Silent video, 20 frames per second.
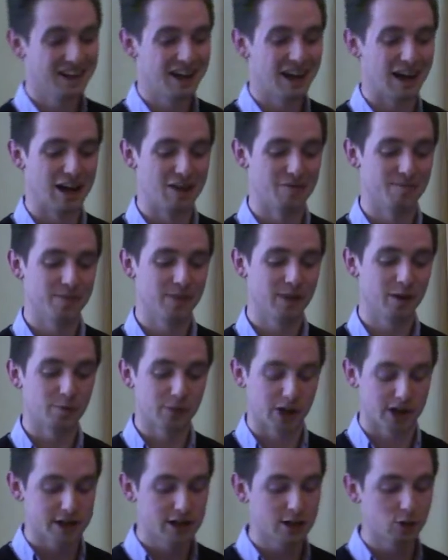
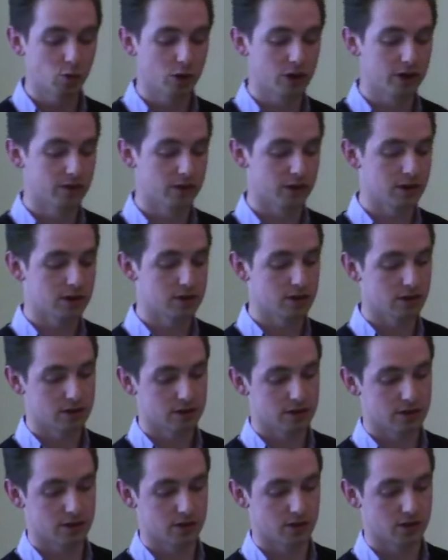But I think one of
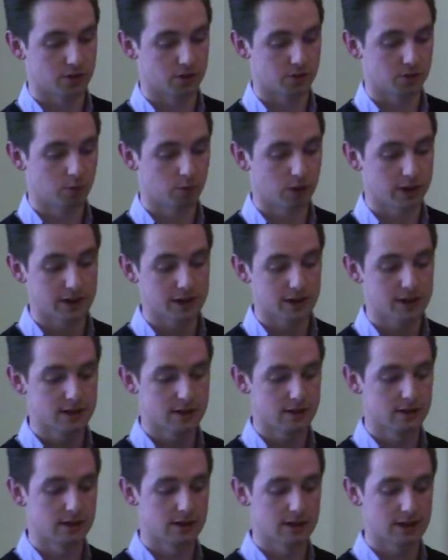the sort of what
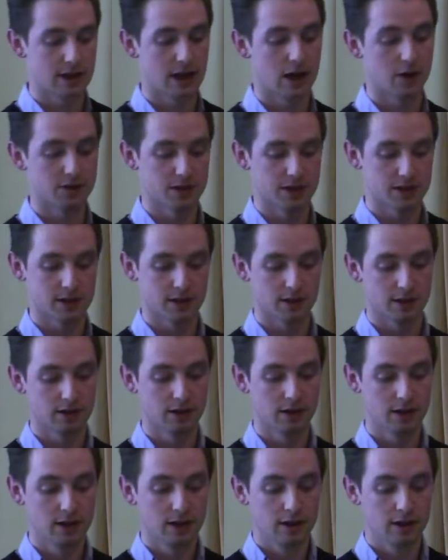this allows us to